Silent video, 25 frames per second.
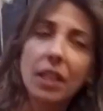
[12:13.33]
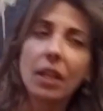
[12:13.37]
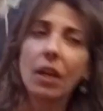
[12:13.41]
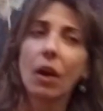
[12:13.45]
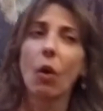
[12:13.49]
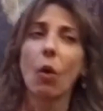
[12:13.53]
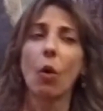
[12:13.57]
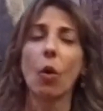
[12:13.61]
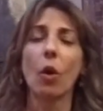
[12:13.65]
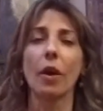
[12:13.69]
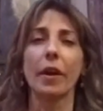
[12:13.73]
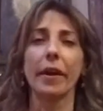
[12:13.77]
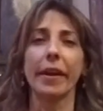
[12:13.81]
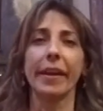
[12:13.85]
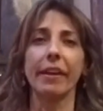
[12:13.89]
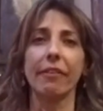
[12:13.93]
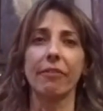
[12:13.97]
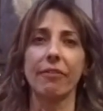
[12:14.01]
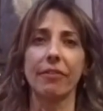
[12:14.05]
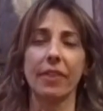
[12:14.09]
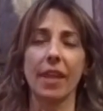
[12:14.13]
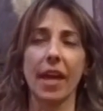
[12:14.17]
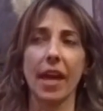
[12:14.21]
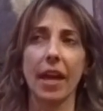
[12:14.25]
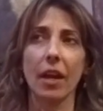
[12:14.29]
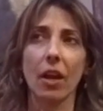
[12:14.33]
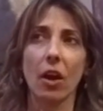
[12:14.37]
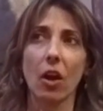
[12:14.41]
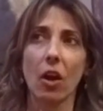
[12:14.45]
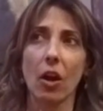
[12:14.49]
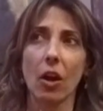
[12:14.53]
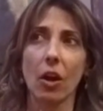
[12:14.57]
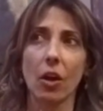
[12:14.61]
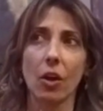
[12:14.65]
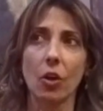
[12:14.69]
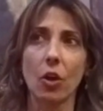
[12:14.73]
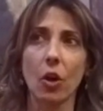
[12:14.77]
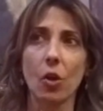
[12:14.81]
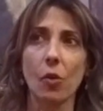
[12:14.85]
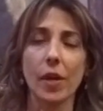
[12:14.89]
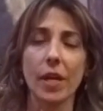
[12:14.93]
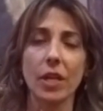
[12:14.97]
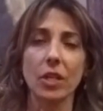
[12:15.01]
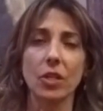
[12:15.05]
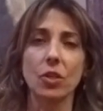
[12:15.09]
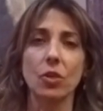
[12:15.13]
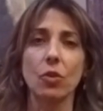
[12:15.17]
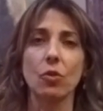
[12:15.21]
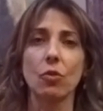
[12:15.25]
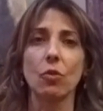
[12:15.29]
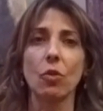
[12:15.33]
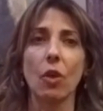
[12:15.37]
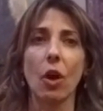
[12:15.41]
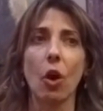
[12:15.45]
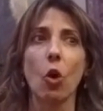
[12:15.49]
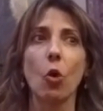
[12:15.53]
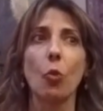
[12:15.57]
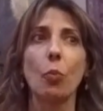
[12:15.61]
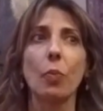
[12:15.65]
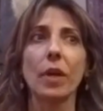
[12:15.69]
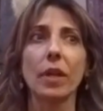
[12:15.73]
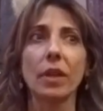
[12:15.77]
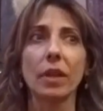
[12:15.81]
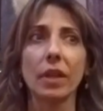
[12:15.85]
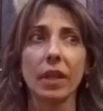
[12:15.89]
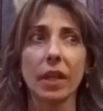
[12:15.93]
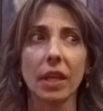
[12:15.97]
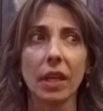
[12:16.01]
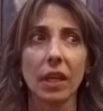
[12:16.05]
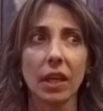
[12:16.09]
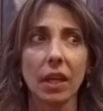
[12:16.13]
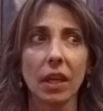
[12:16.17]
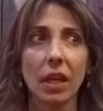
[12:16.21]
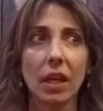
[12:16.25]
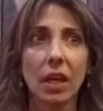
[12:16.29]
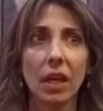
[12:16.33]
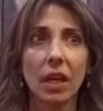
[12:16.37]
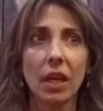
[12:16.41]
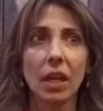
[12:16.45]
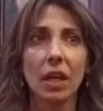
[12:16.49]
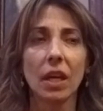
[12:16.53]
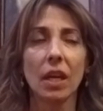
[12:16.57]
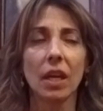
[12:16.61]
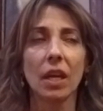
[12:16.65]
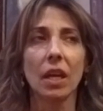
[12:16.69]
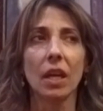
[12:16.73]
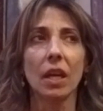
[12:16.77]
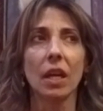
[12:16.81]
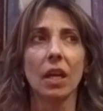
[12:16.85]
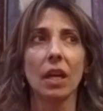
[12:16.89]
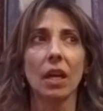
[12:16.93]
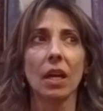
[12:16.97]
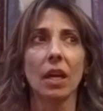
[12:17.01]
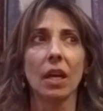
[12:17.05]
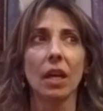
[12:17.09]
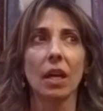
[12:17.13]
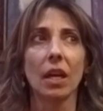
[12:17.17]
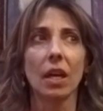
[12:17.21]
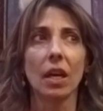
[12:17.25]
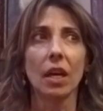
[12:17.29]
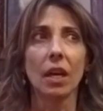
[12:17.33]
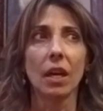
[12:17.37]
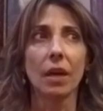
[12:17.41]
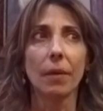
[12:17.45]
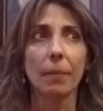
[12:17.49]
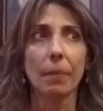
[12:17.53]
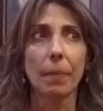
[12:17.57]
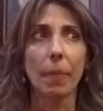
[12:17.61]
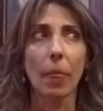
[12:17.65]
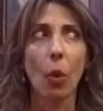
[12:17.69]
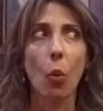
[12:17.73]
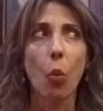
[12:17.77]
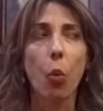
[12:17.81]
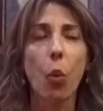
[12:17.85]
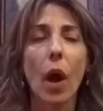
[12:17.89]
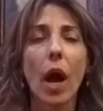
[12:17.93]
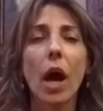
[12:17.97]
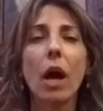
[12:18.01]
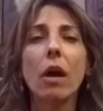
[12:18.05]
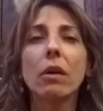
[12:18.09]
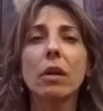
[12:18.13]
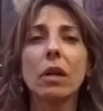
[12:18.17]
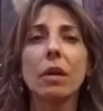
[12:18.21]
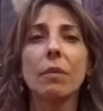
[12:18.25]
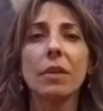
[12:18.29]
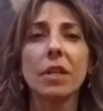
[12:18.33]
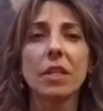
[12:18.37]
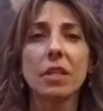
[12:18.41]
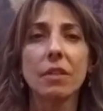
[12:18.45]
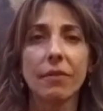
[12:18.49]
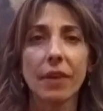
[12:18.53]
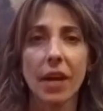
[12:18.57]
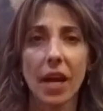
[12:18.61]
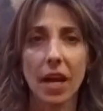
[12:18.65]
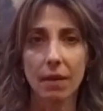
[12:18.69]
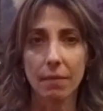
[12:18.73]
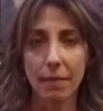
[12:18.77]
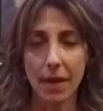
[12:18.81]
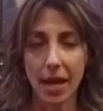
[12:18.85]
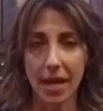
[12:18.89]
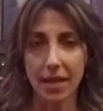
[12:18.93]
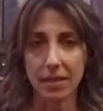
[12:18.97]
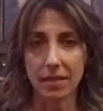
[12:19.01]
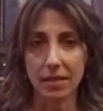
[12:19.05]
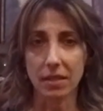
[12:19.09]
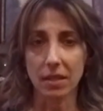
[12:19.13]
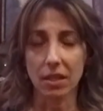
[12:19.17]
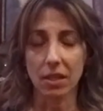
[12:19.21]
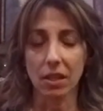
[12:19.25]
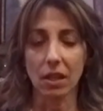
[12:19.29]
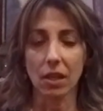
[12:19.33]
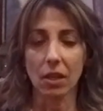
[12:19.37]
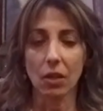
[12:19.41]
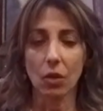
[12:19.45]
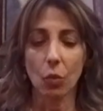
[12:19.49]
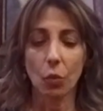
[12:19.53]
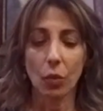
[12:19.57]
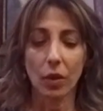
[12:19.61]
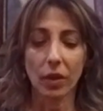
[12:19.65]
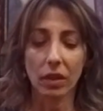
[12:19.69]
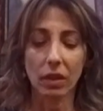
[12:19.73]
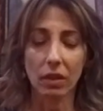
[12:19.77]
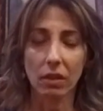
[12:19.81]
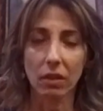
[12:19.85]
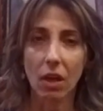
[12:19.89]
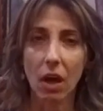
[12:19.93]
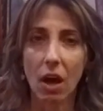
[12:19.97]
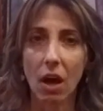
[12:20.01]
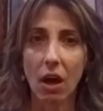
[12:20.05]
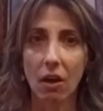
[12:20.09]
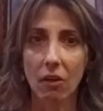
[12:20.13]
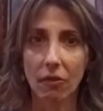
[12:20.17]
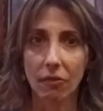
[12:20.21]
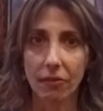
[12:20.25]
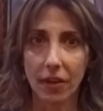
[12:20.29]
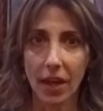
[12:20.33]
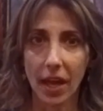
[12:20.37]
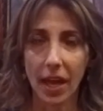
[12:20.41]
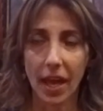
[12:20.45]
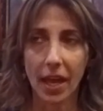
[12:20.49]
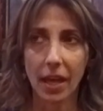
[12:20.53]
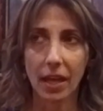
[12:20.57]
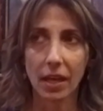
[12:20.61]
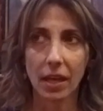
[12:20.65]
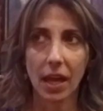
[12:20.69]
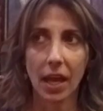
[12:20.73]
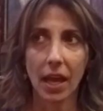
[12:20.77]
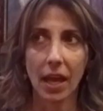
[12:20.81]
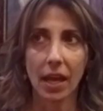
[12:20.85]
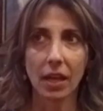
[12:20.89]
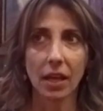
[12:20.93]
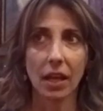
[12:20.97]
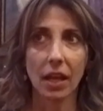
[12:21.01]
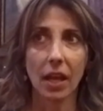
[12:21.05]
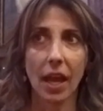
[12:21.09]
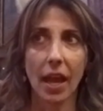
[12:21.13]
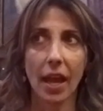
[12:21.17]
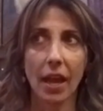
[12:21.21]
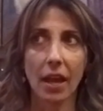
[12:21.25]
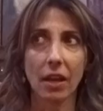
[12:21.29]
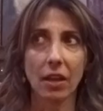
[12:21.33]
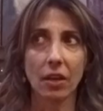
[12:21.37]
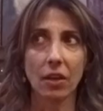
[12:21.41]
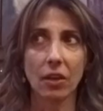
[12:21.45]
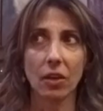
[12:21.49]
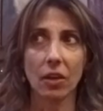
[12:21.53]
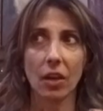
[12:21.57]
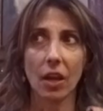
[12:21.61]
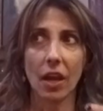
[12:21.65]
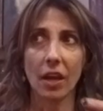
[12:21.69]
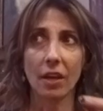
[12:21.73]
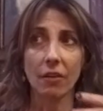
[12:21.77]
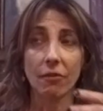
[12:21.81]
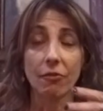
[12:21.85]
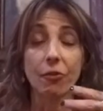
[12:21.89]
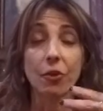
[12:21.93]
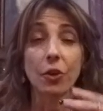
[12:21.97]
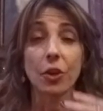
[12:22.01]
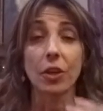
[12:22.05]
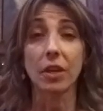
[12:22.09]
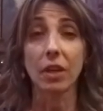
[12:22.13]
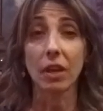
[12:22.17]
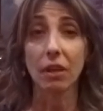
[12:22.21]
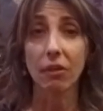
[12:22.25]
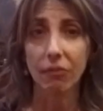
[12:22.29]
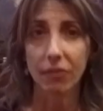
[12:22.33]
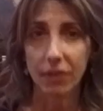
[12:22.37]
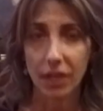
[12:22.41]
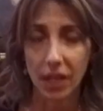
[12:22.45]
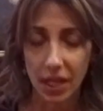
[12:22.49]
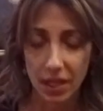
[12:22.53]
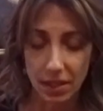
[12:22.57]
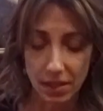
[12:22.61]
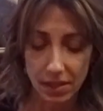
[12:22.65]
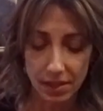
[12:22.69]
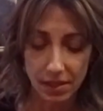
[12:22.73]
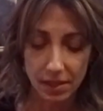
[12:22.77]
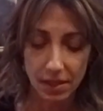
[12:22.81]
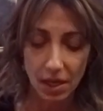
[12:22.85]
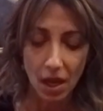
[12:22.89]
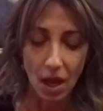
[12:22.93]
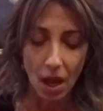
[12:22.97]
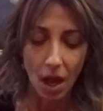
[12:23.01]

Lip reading: or if they are going to openly welcome the divine masculine with love and forgiveness.